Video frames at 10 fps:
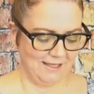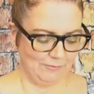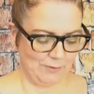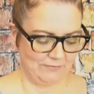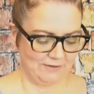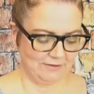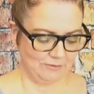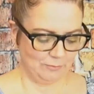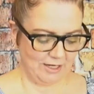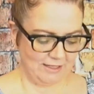We have
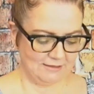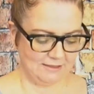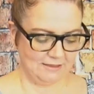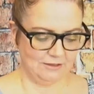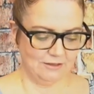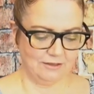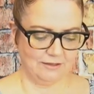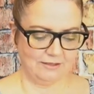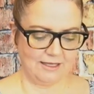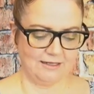another brand here
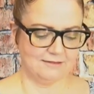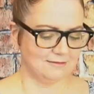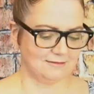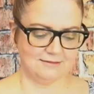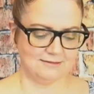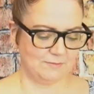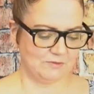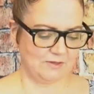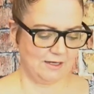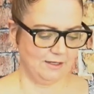that is the same
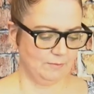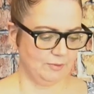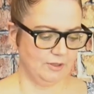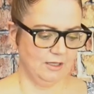setup.